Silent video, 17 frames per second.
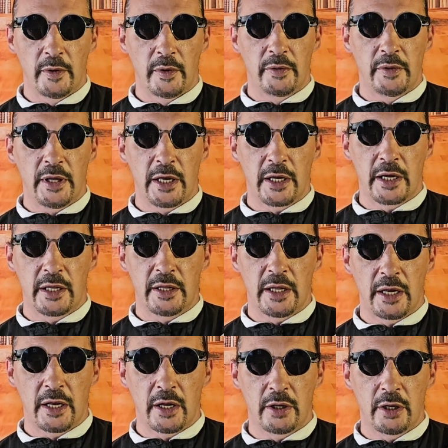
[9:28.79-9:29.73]
They're
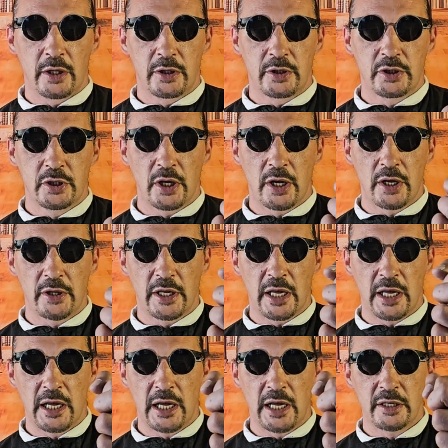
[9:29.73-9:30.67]
then going to turn their
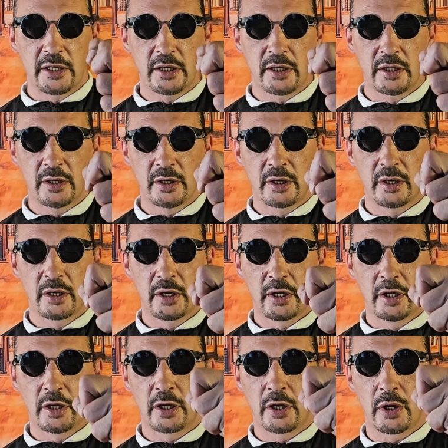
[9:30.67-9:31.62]
hand,
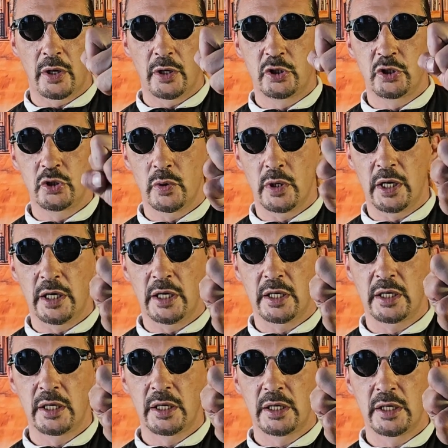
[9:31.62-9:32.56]
going to a
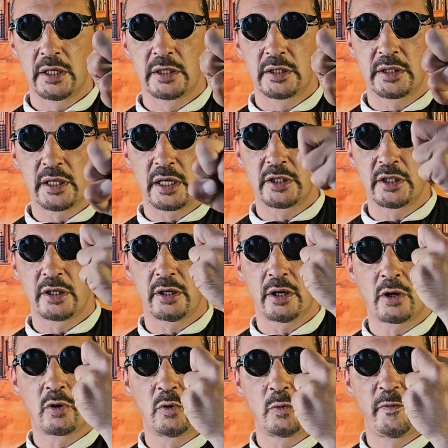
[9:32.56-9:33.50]
center
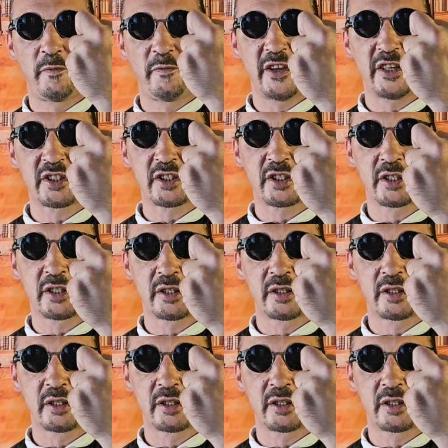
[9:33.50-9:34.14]
knuckle fist,